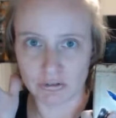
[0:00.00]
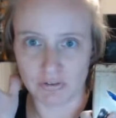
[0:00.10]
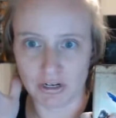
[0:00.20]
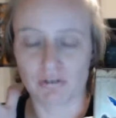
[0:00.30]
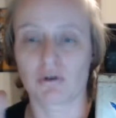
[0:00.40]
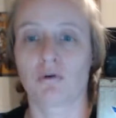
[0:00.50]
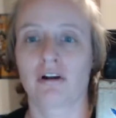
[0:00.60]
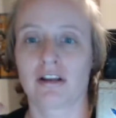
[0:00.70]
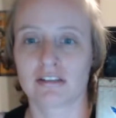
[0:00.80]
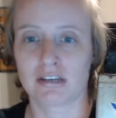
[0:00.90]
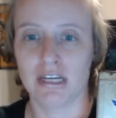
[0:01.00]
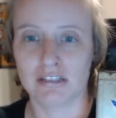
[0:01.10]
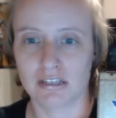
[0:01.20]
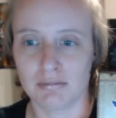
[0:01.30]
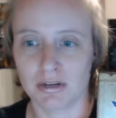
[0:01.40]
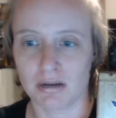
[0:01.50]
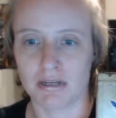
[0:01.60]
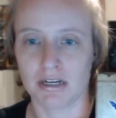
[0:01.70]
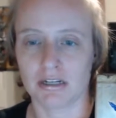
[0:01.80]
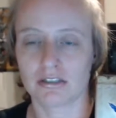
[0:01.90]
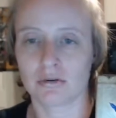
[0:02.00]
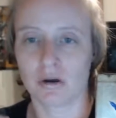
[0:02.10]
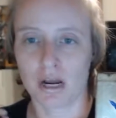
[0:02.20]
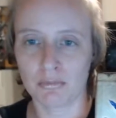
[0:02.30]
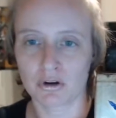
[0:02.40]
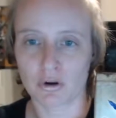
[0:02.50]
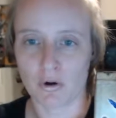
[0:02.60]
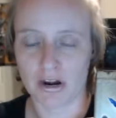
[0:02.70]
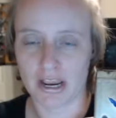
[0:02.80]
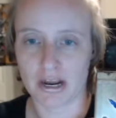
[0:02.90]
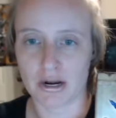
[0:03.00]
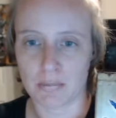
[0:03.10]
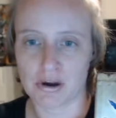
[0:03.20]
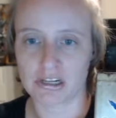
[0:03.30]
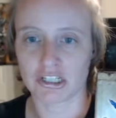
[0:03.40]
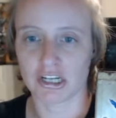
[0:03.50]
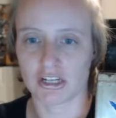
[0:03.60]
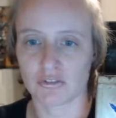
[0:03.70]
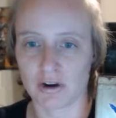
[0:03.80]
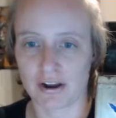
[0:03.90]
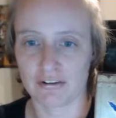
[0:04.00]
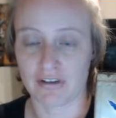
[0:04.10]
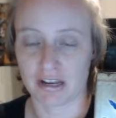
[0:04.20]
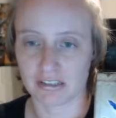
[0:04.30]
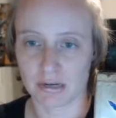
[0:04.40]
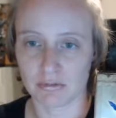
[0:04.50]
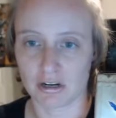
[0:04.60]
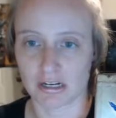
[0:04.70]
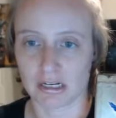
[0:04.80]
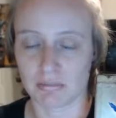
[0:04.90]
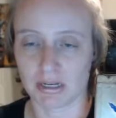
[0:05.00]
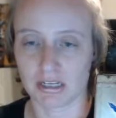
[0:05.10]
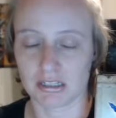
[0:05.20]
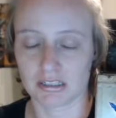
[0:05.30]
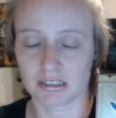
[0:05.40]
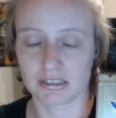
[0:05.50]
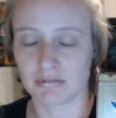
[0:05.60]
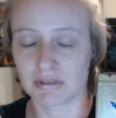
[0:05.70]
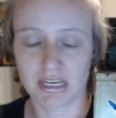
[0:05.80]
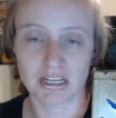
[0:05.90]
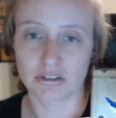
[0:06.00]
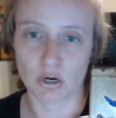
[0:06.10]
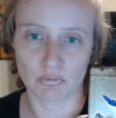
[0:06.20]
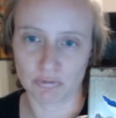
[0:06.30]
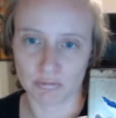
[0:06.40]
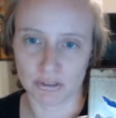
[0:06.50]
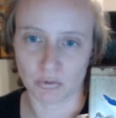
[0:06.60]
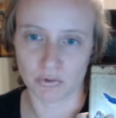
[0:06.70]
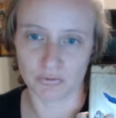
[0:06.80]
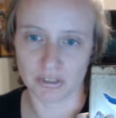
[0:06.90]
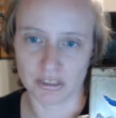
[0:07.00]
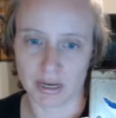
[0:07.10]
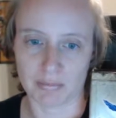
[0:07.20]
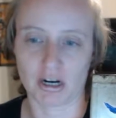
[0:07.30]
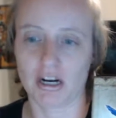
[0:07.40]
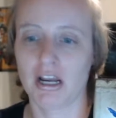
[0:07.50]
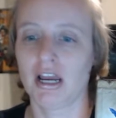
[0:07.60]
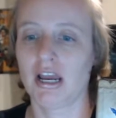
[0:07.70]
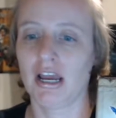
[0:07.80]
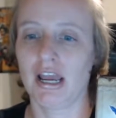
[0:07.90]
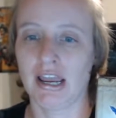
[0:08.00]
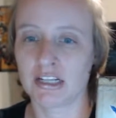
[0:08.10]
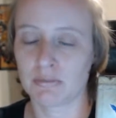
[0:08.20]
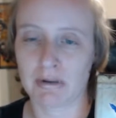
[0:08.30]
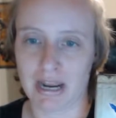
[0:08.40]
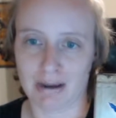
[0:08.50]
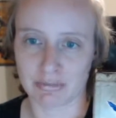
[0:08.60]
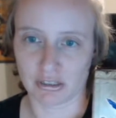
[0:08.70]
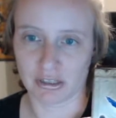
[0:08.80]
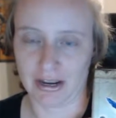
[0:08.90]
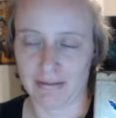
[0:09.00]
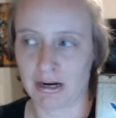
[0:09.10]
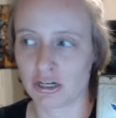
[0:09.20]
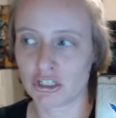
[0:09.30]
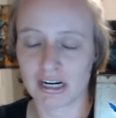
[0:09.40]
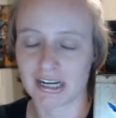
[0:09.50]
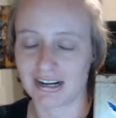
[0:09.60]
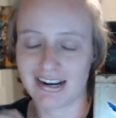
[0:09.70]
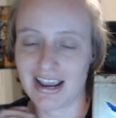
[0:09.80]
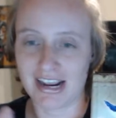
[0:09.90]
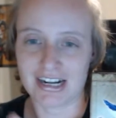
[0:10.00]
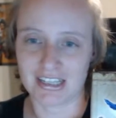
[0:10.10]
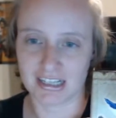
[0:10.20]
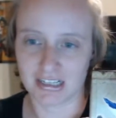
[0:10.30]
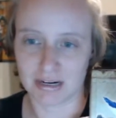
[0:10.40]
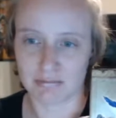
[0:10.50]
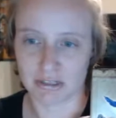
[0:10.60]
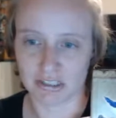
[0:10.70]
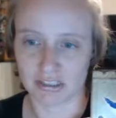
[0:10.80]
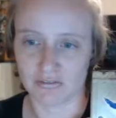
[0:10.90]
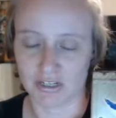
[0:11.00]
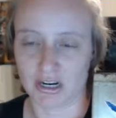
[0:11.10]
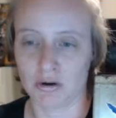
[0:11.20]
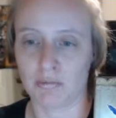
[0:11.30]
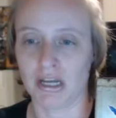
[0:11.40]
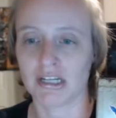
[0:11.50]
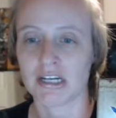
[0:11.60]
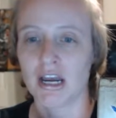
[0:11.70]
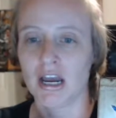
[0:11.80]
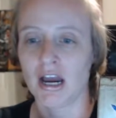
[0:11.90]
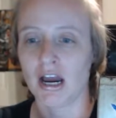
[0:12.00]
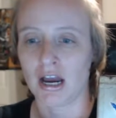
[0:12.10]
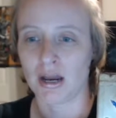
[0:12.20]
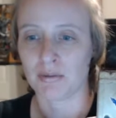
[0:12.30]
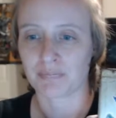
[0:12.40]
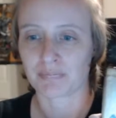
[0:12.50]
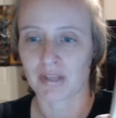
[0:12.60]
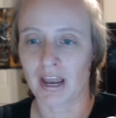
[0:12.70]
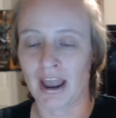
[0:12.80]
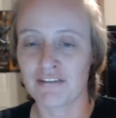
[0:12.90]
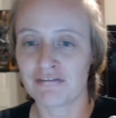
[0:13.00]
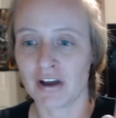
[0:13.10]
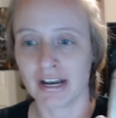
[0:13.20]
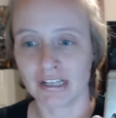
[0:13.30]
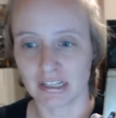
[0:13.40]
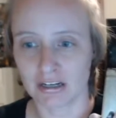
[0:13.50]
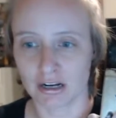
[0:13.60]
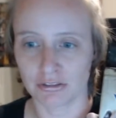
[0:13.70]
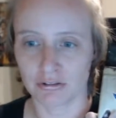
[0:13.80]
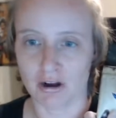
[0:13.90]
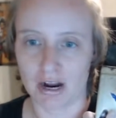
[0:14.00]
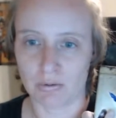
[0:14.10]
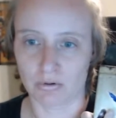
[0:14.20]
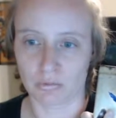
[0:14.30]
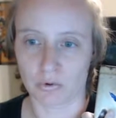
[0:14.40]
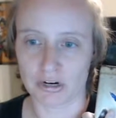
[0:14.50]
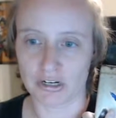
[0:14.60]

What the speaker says: recorded because the kids keep coming in. So I'm going to go on ahead and apologize for how fast I'm talking because the kids are home from school for the summer and it's been an absolute nightmare to try to get anything done, much less a video. But I have finally gone through Hyrule Warriors